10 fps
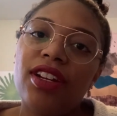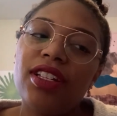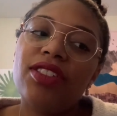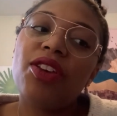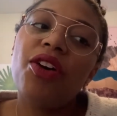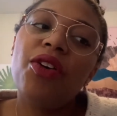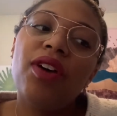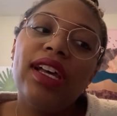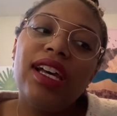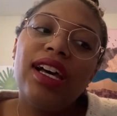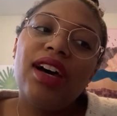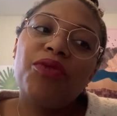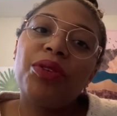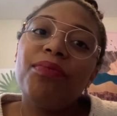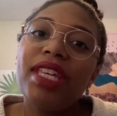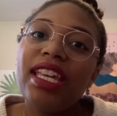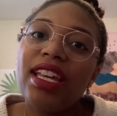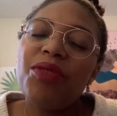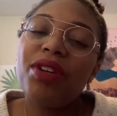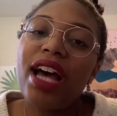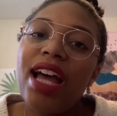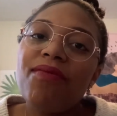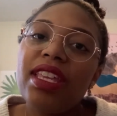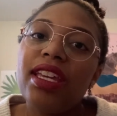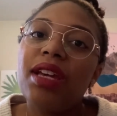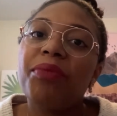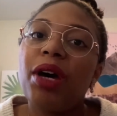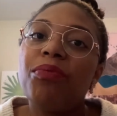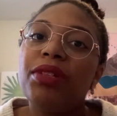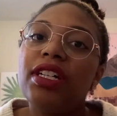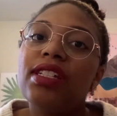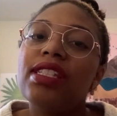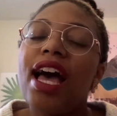So for me, when I'm thinking about books,